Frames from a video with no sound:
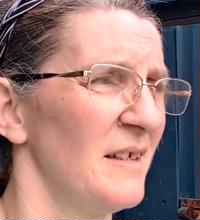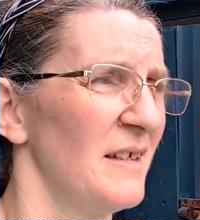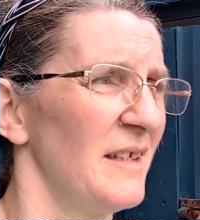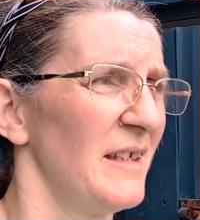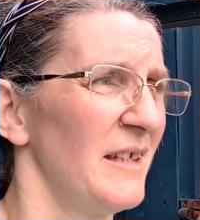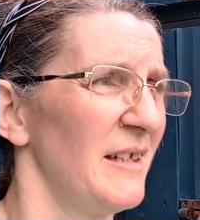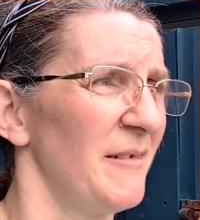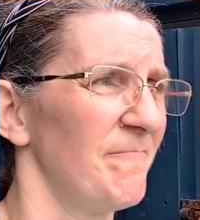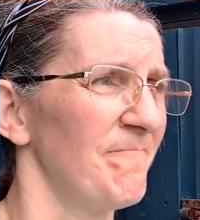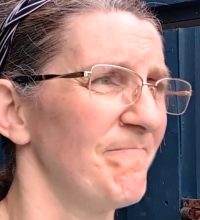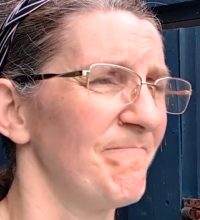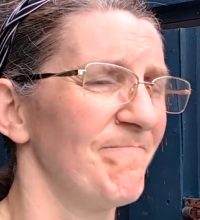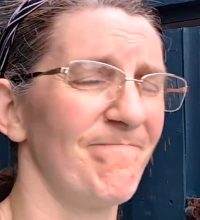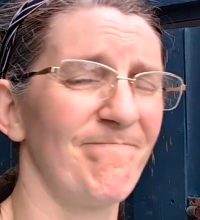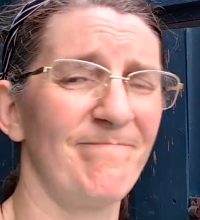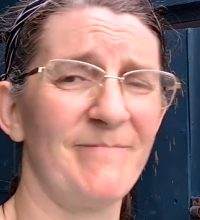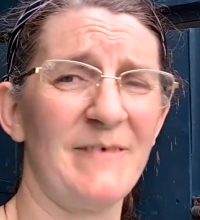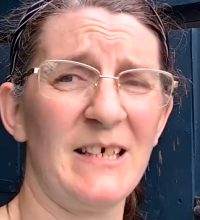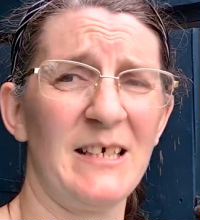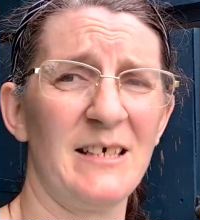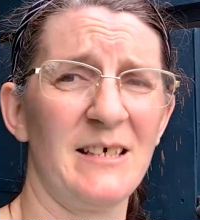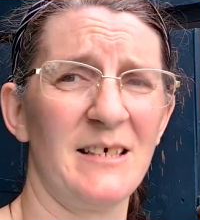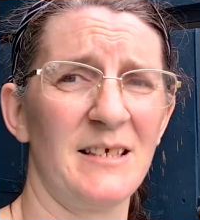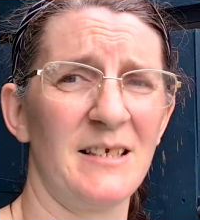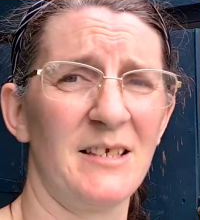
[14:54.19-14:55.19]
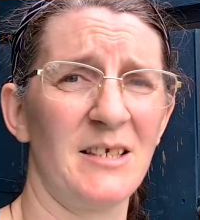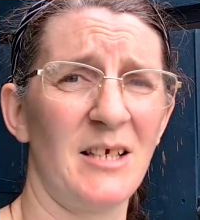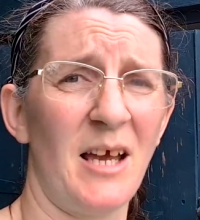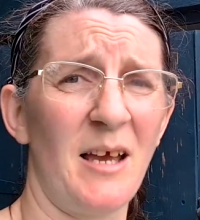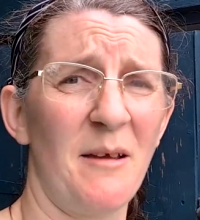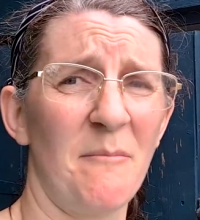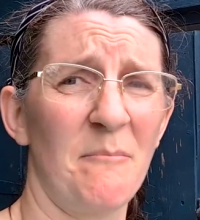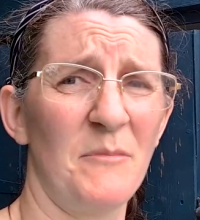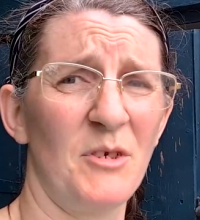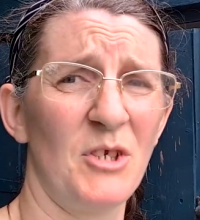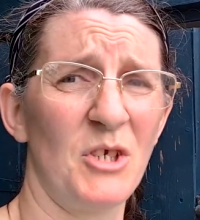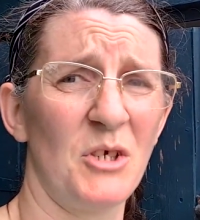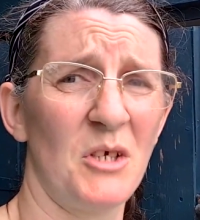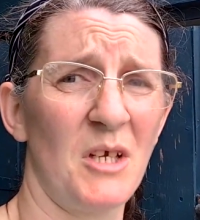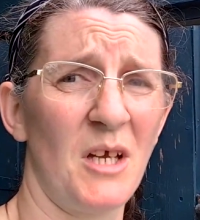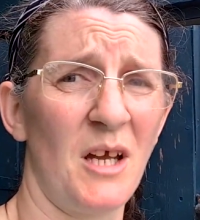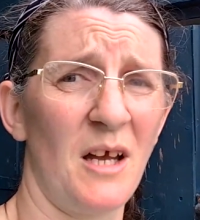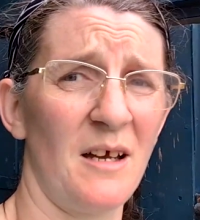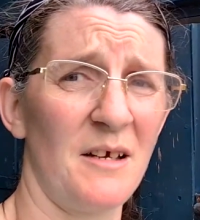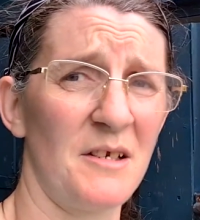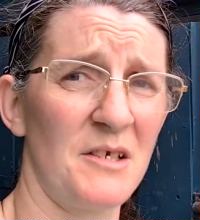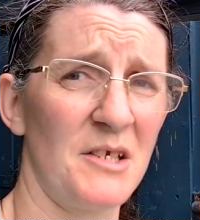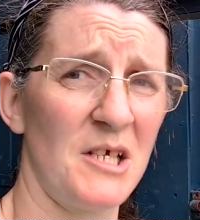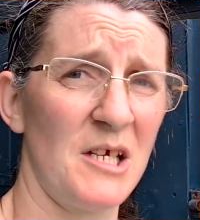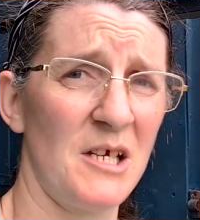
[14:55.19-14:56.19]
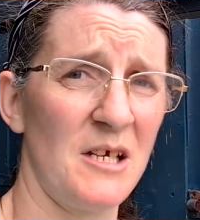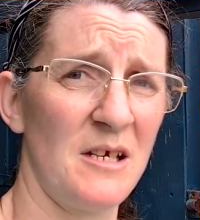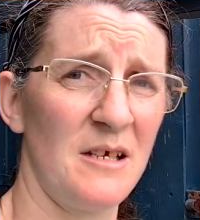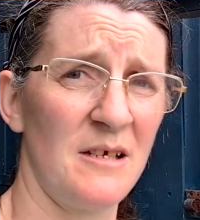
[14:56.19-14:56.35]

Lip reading: yep, time to cut.